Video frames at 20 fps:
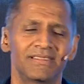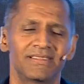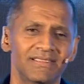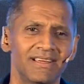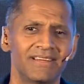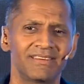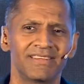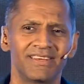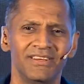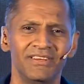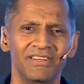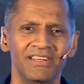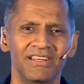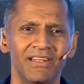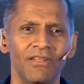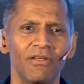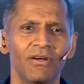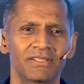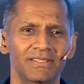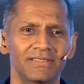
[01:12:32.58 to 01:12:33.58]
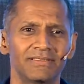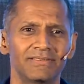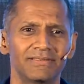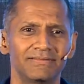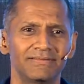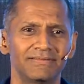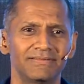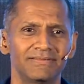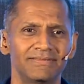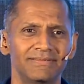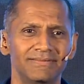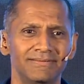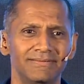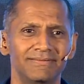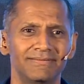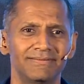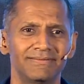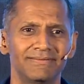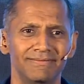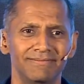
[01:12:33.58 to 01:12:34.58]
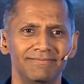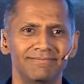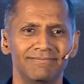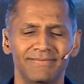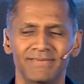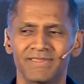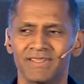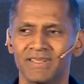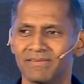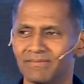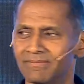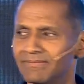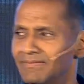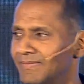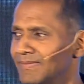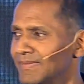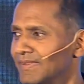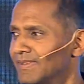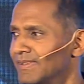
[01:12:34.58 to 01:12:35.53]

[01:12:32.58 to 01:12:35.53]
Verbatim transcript: yes, I think you need a lot. So